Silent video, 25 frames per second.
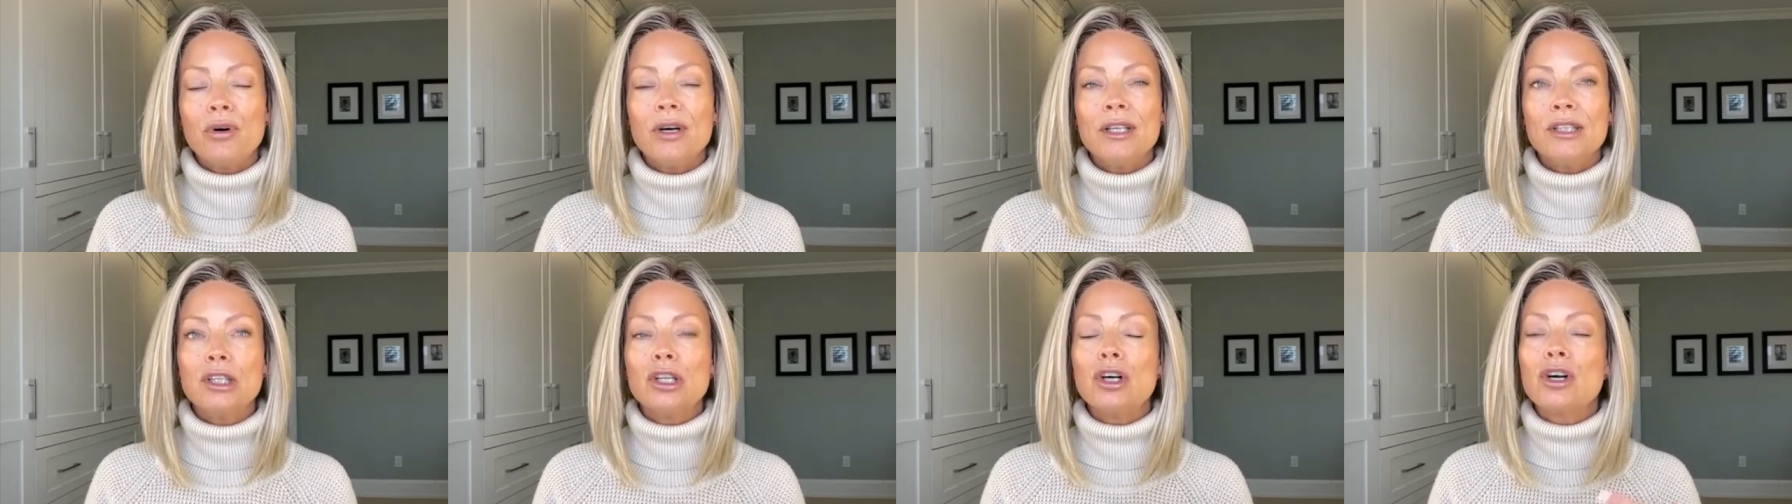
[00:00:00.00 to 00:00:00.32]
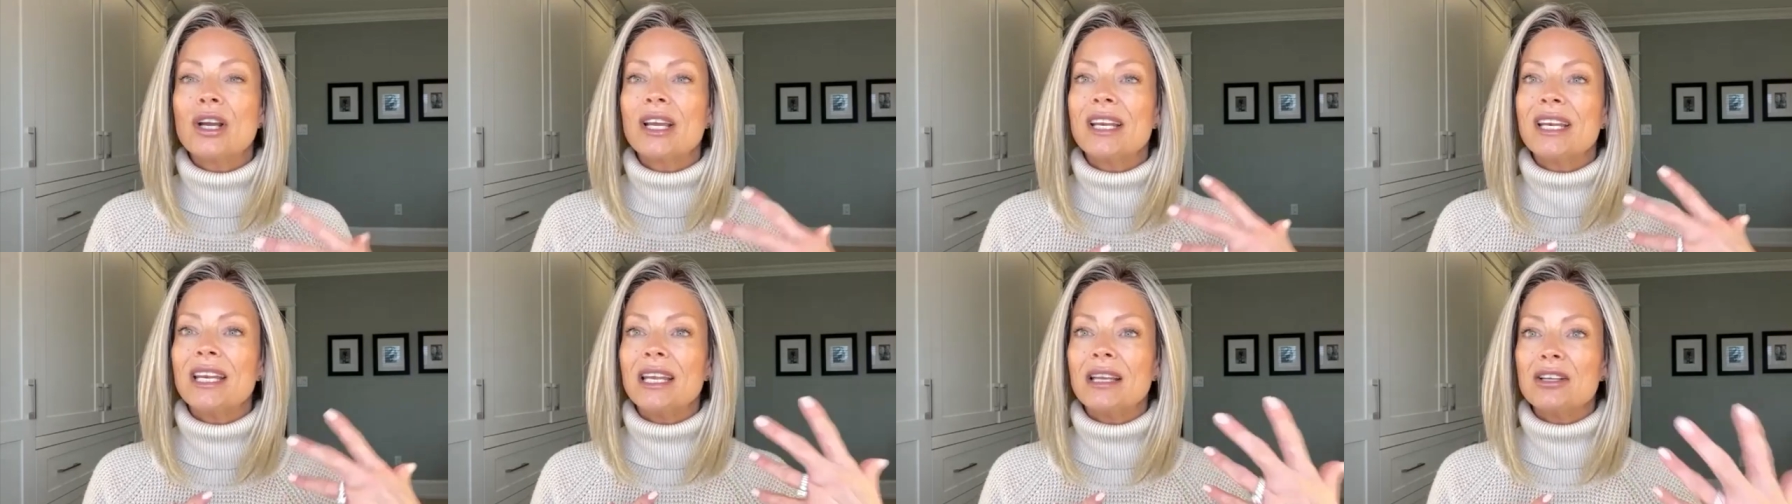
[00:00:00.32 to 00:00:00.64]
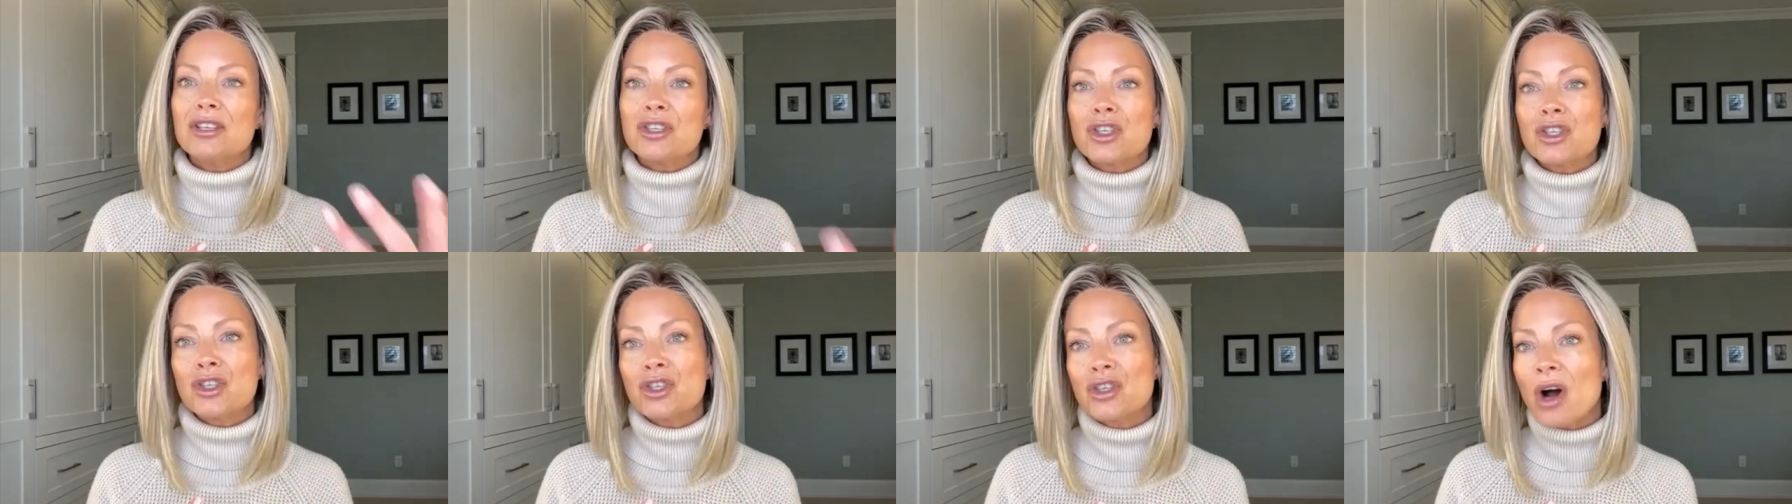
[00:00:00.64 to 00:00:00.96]
and look at
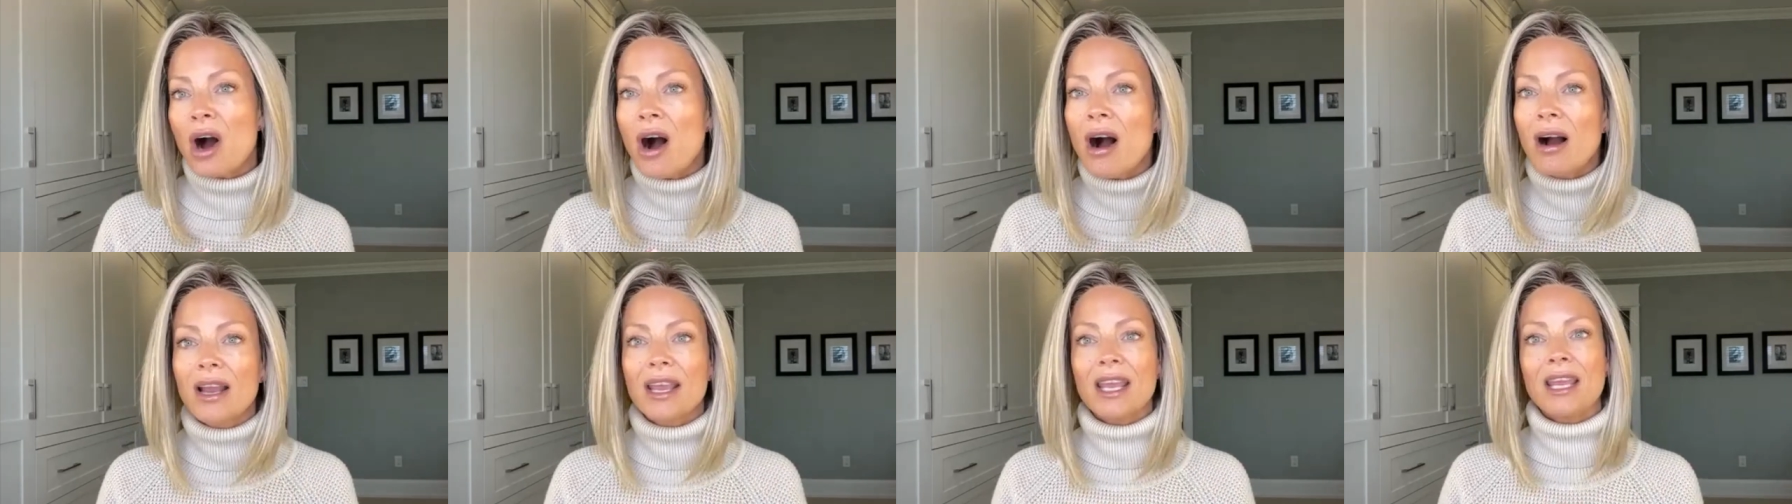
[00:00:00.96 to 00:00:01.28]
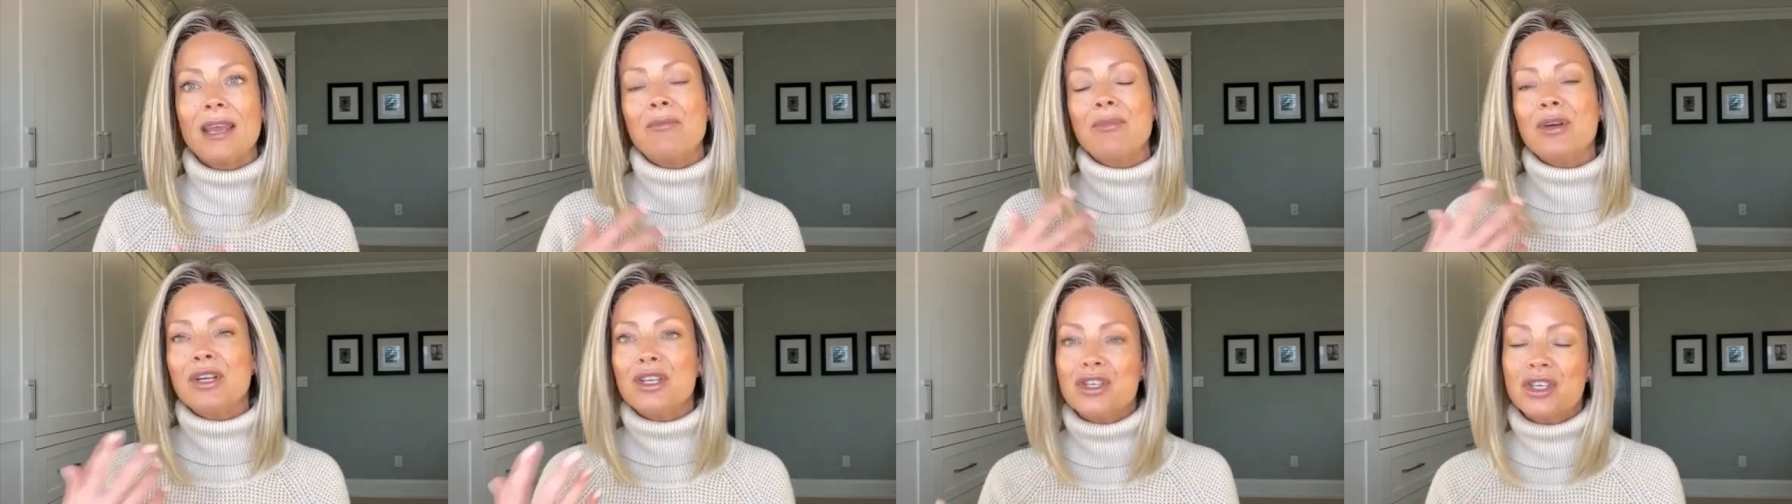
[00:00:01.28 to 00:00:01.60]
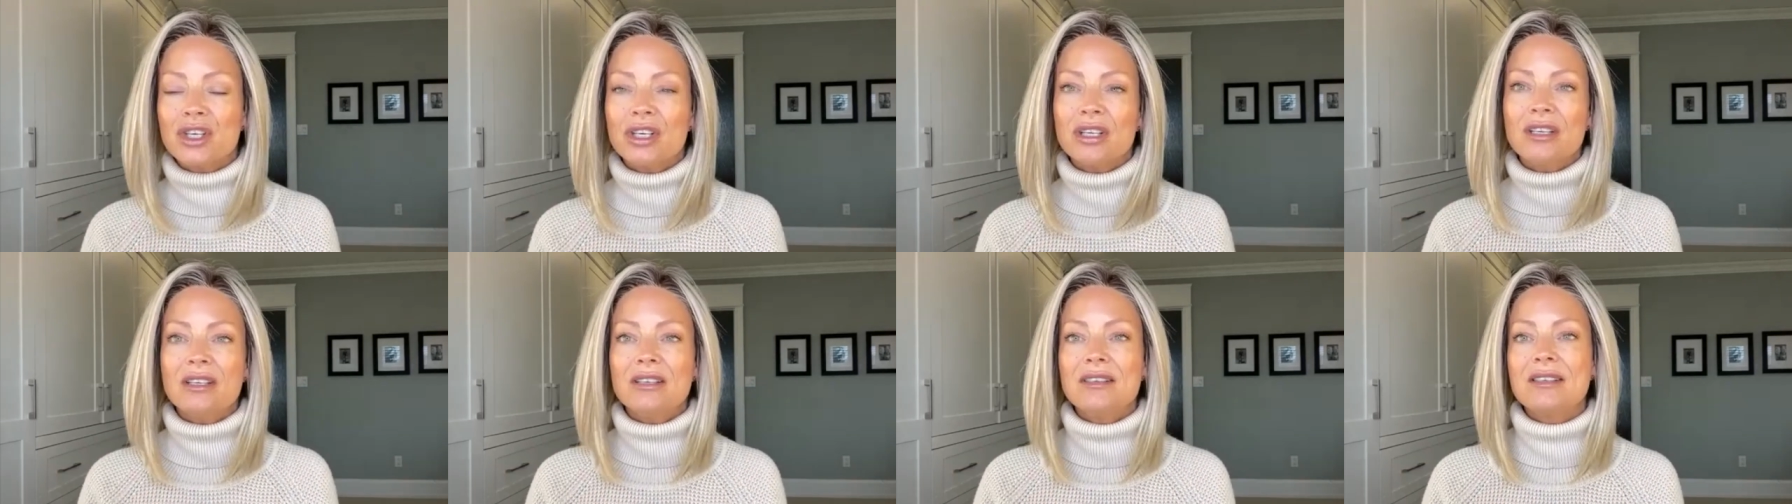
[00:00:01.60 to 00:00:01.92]
stock
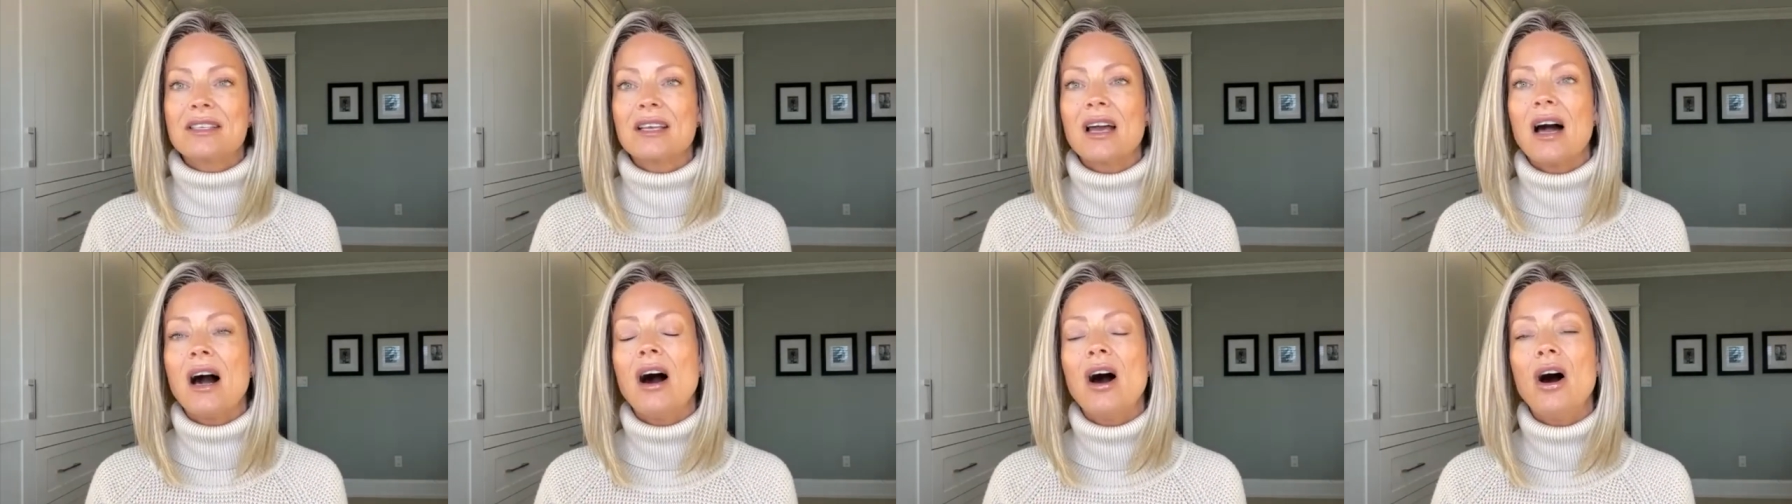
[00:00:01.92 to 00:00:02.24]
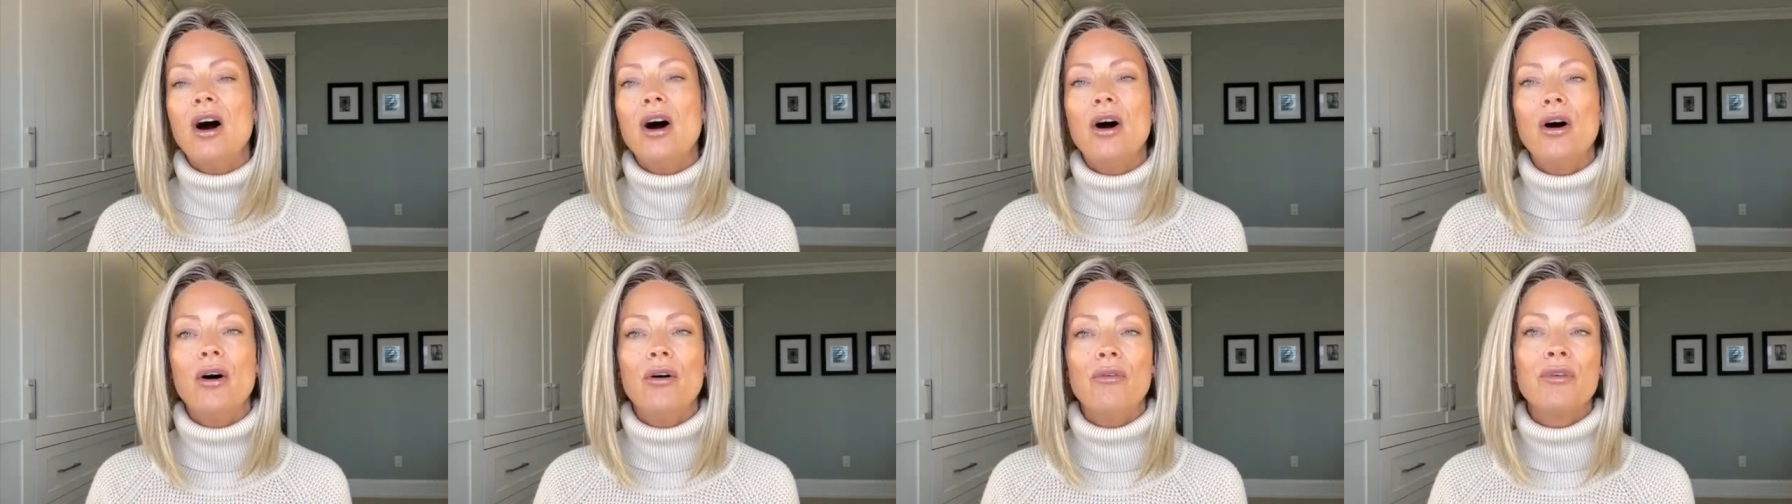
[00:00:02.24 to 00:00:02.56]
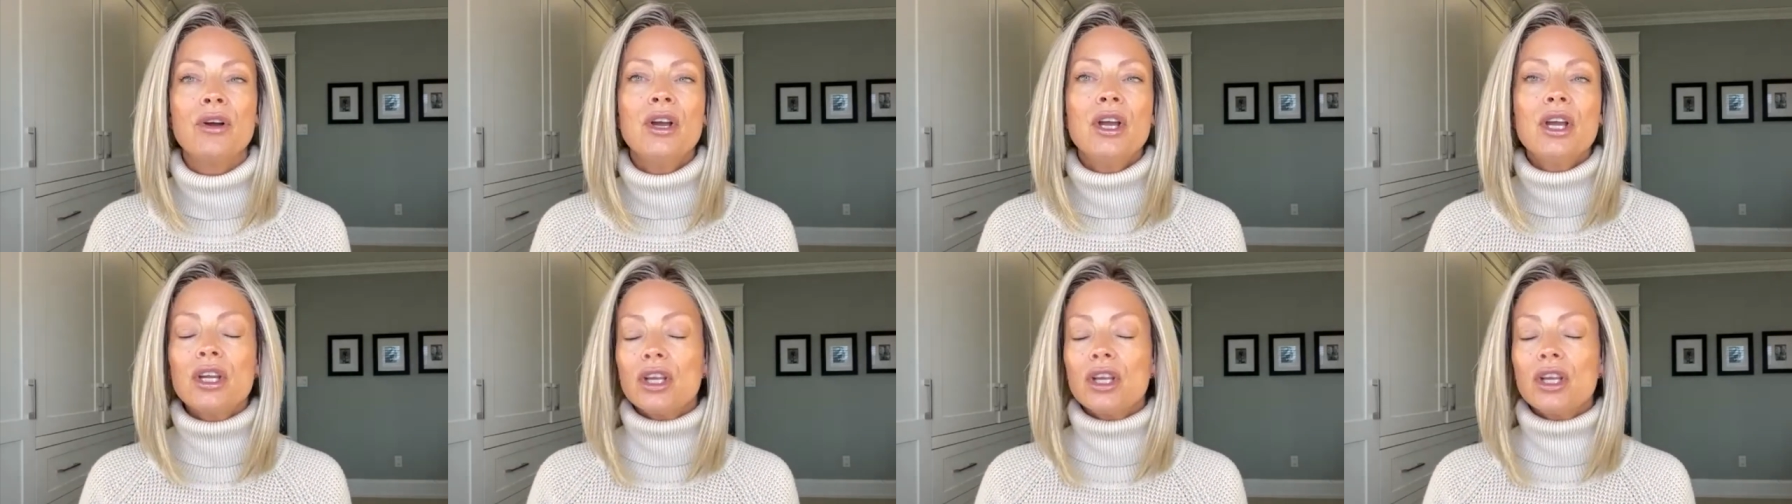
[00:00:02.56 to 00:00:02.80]
images of,